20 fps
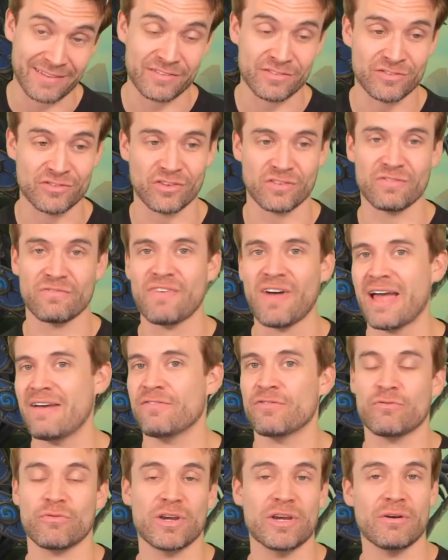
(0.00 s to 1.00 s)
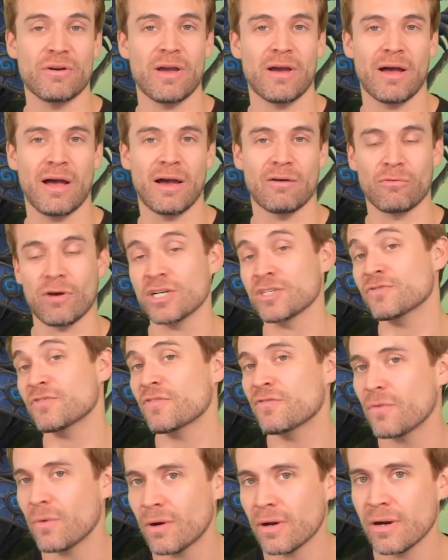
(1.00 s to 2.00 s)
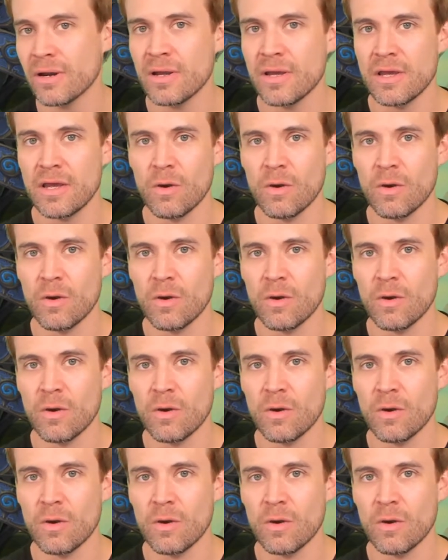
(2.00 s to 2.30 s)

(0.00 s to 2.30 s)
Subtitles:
This is just 5/3 rush for 4,